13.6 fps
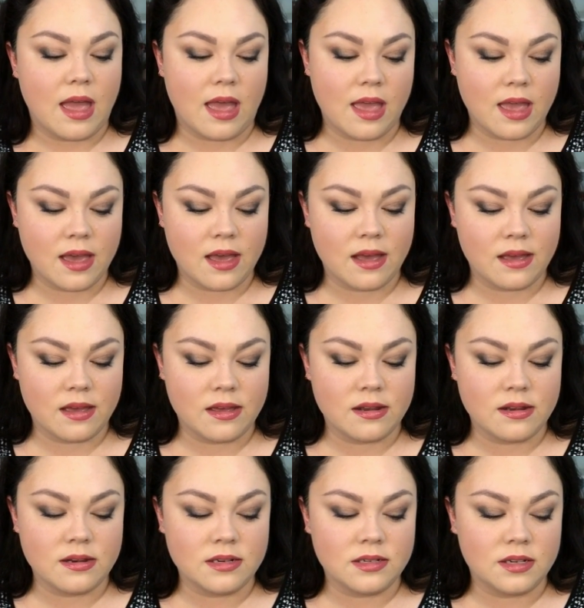
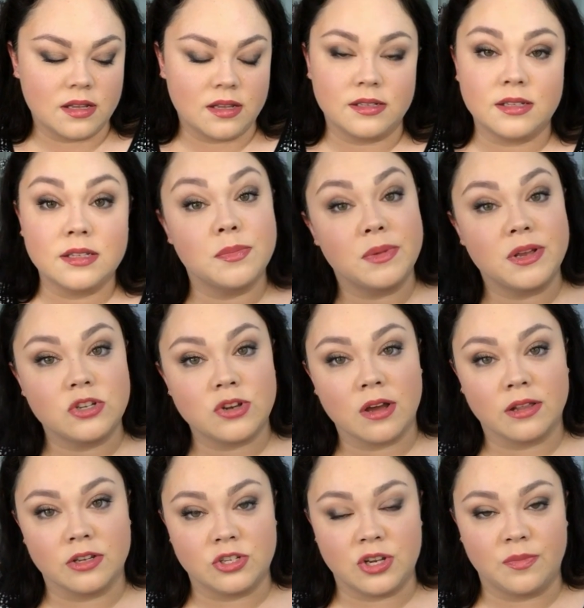And this is the mint
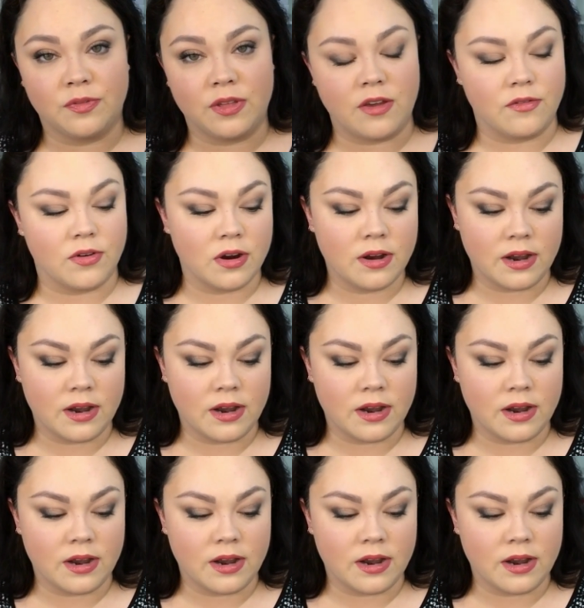chocolate chip flavor.